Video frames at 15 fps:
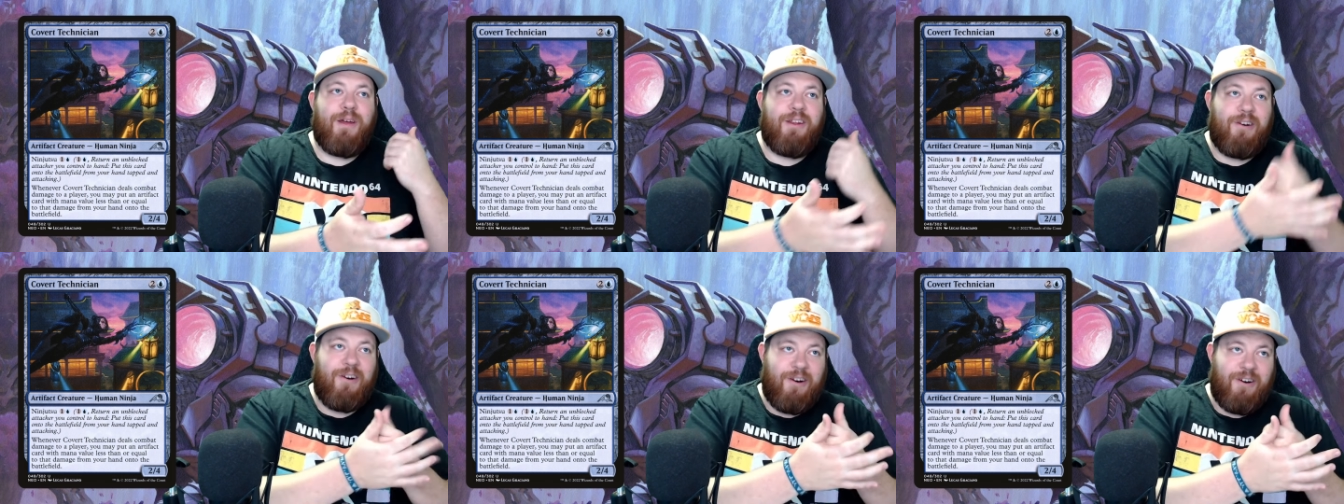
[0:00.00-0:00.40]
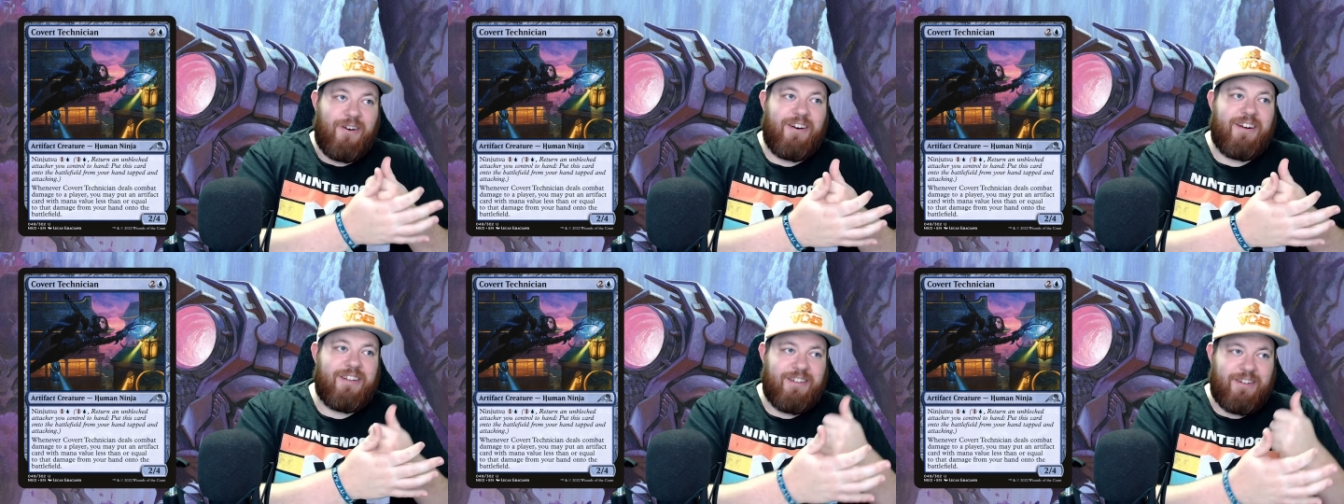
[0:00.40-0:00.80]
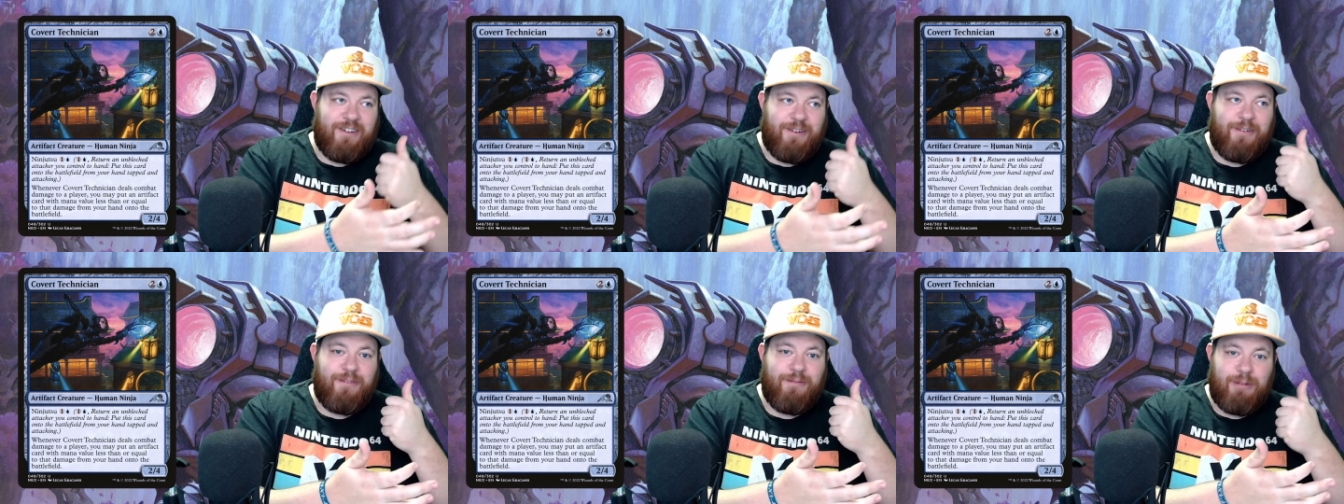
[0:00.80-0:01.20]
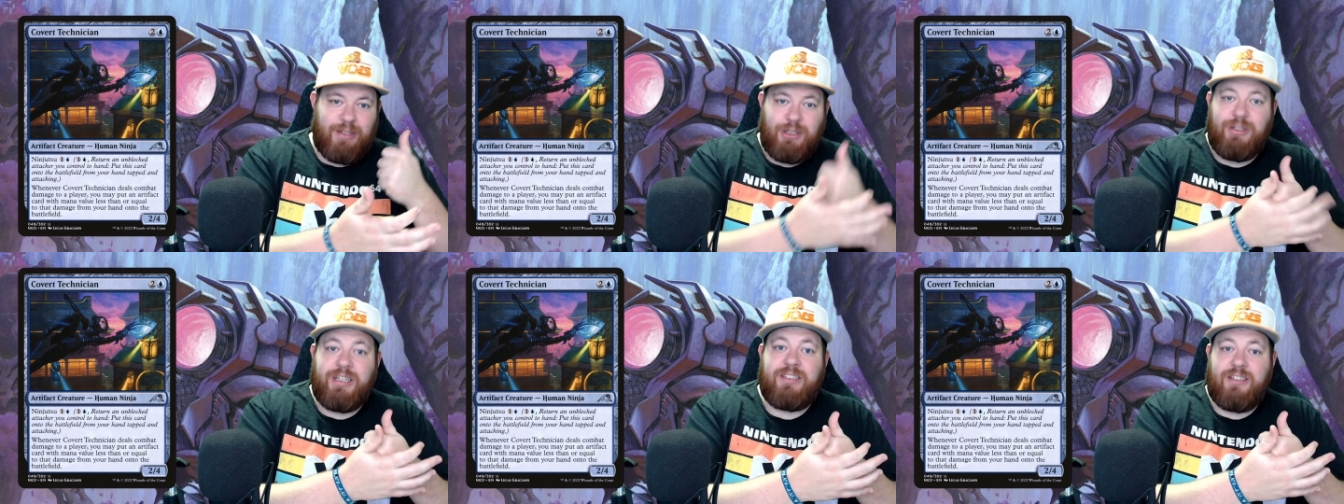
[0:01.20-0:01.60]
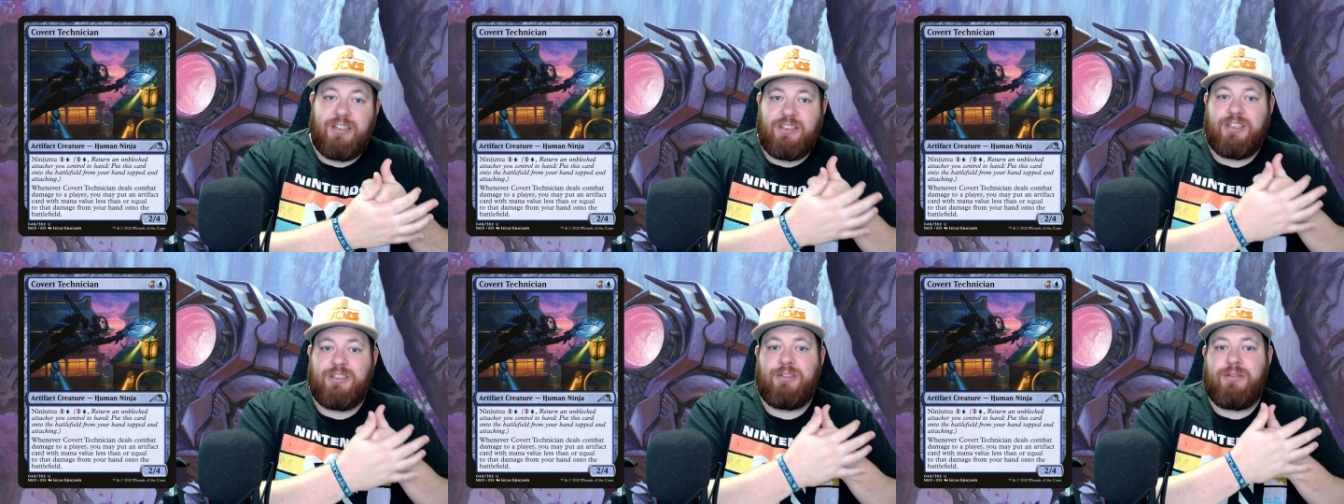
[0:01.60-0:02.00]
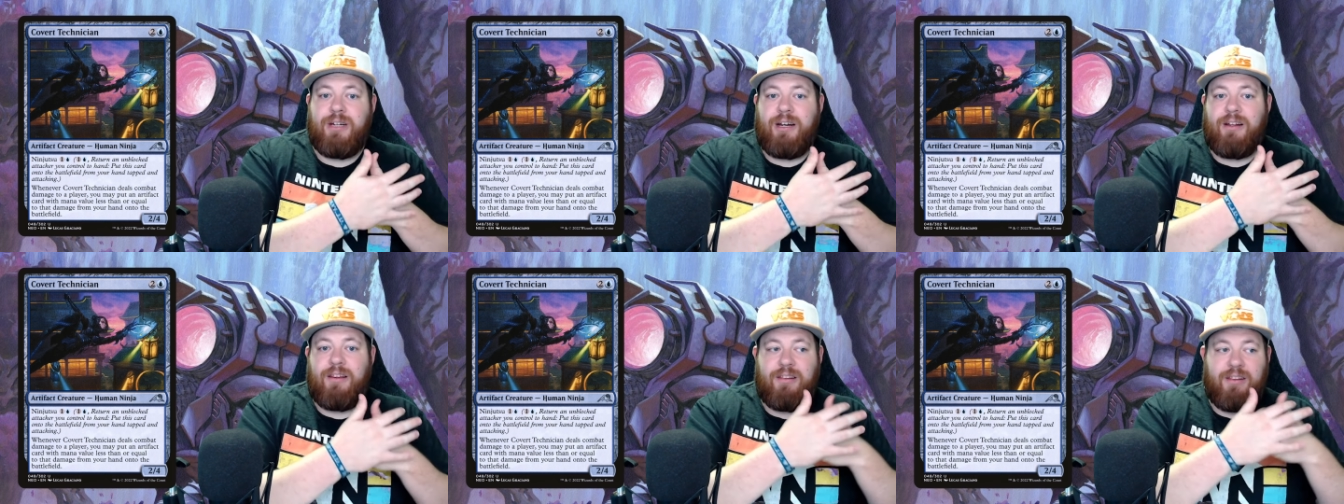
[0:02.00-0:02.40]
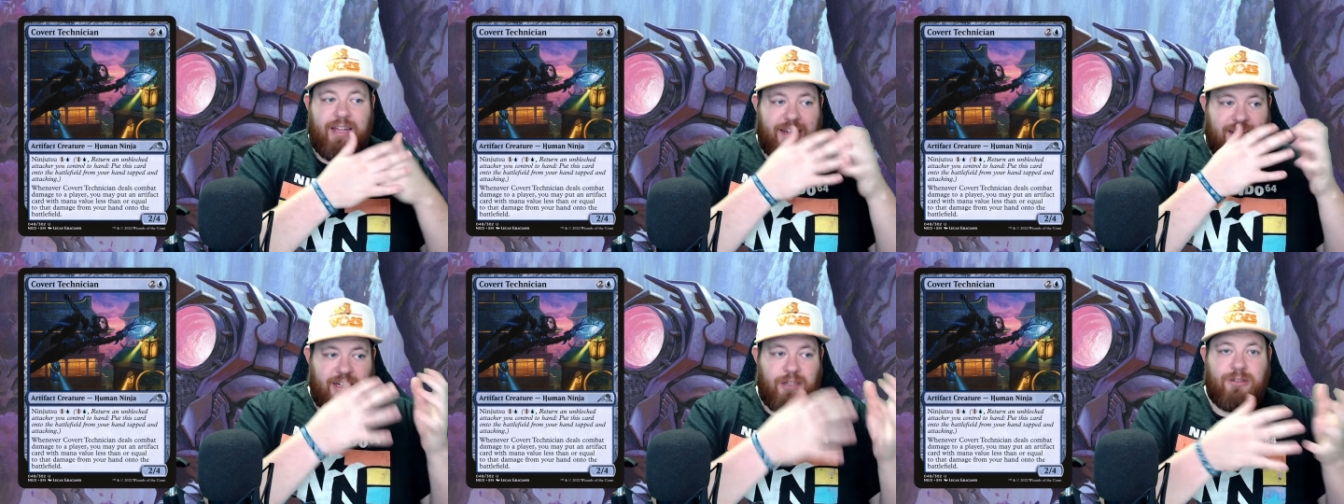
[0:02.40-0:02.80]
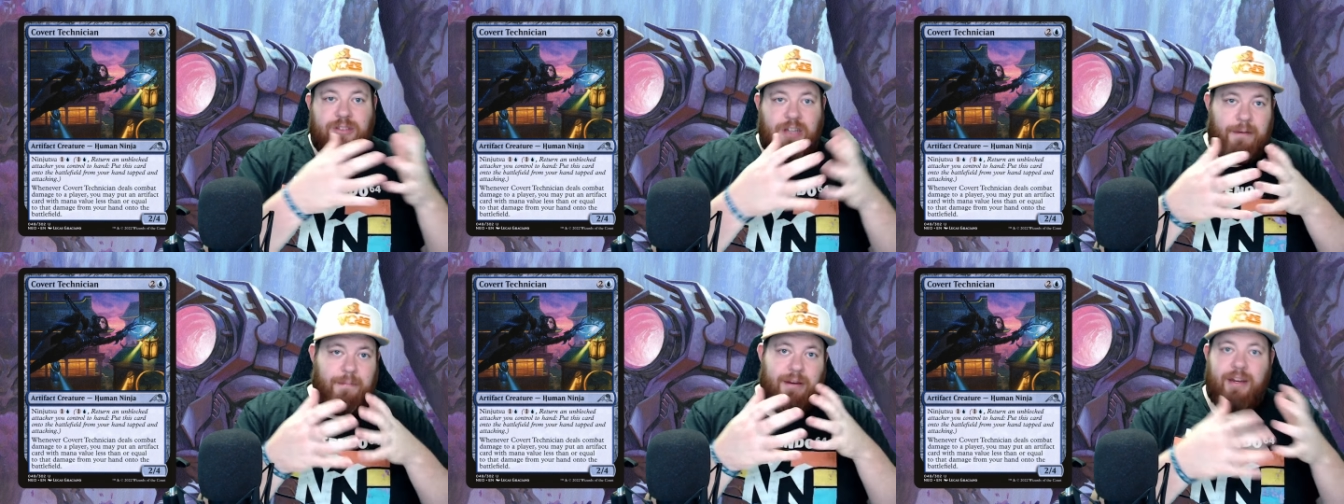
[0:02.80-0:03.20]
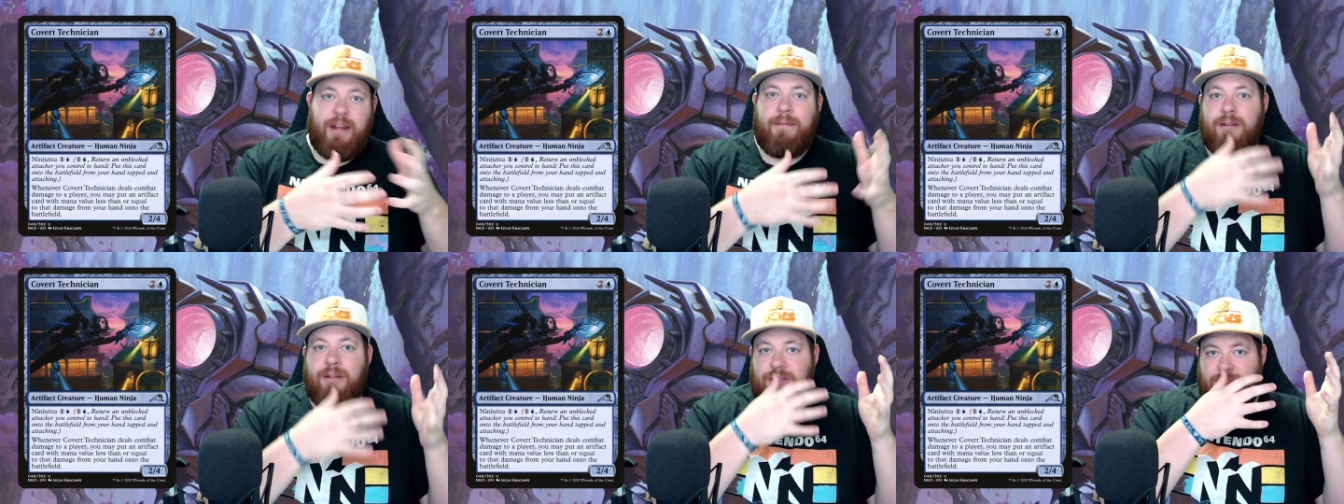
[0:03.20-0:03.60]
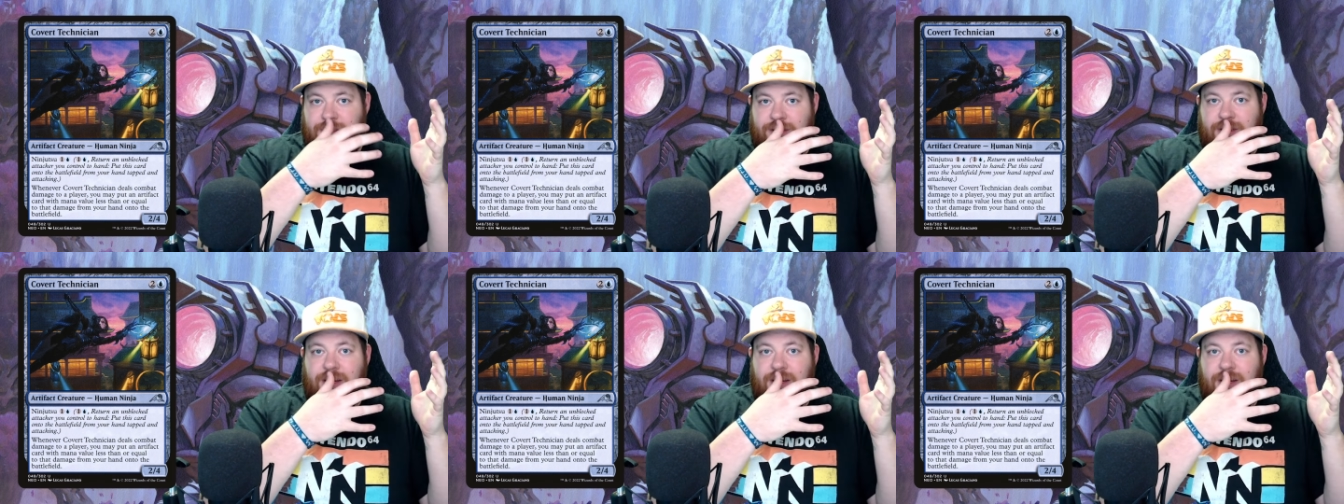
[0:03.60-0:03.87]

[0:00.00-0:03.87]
There are, when you get the ninjutsu out that deals combat damage,